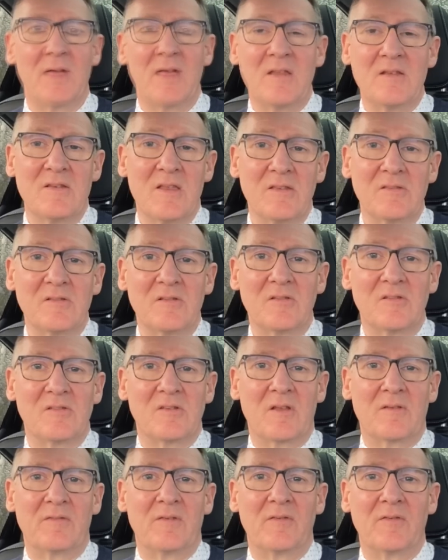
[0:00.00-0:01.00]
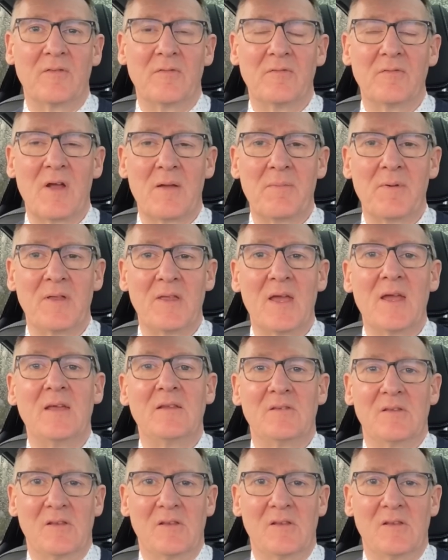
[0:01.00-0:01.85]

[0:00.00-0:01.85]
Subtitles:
It doesn't suffer from rapid gate.